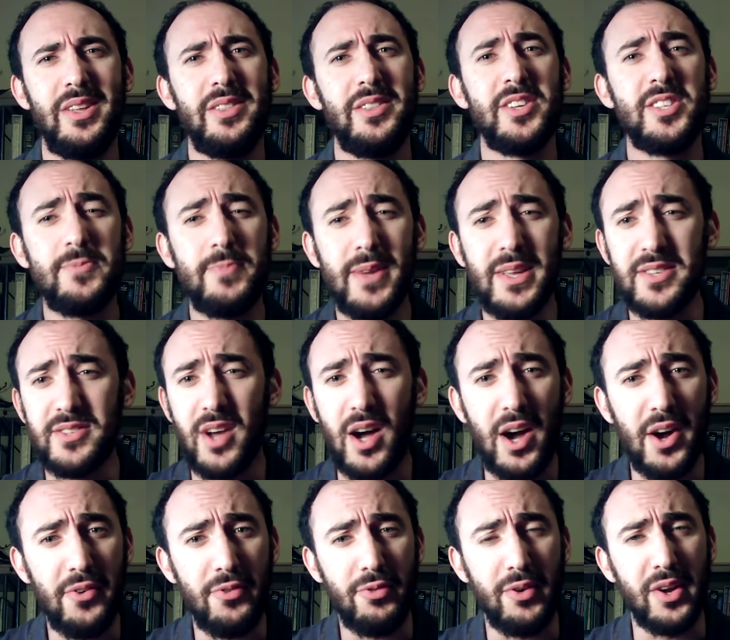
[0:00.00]
This means
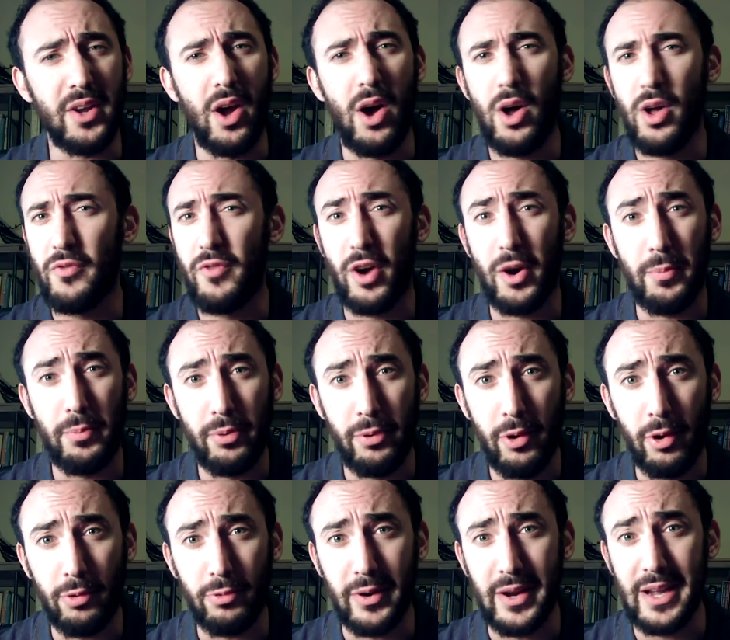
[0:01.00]
offering all of our
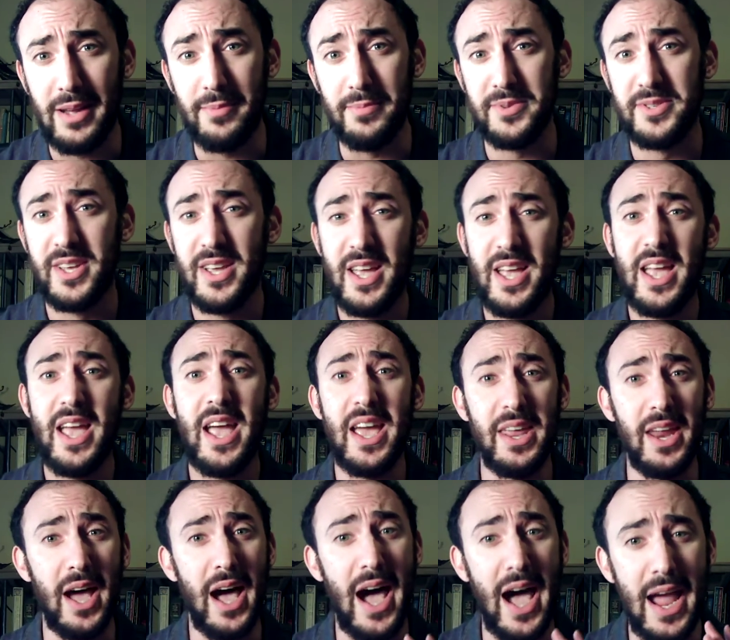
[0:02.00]
programs
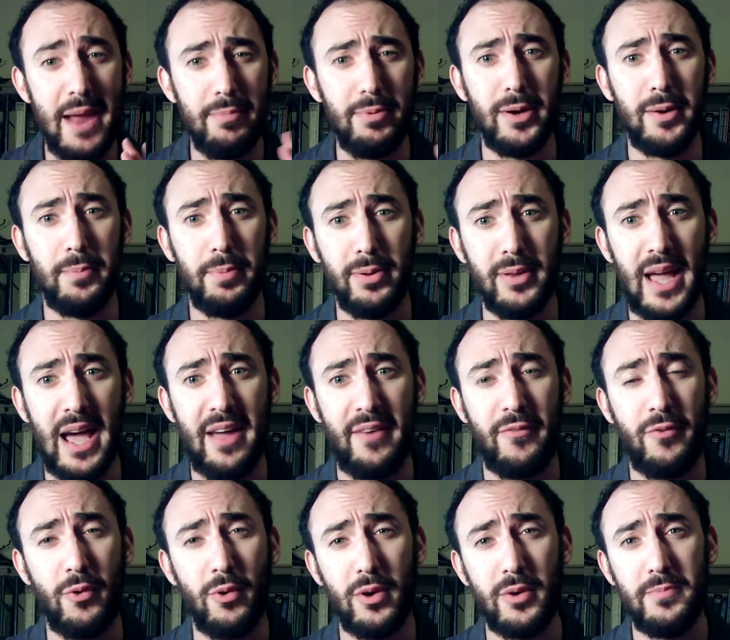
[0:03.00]
in a hybrid
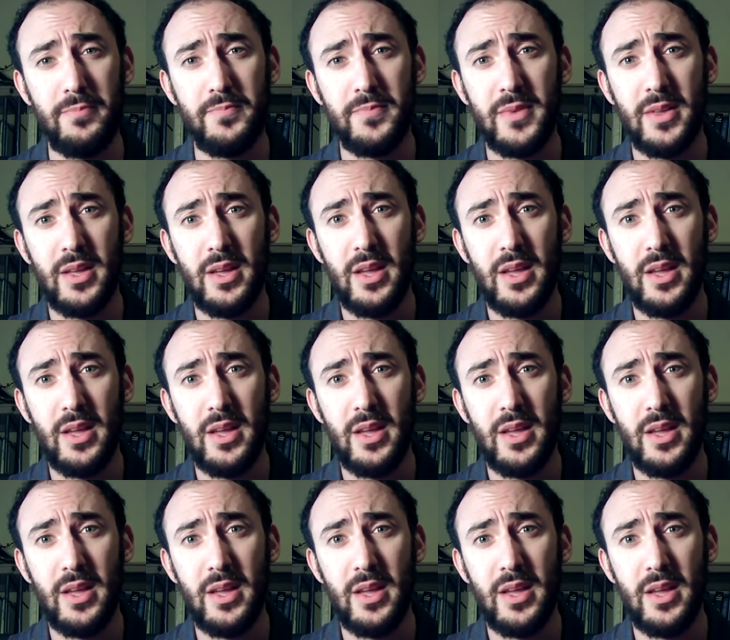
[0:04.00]
platform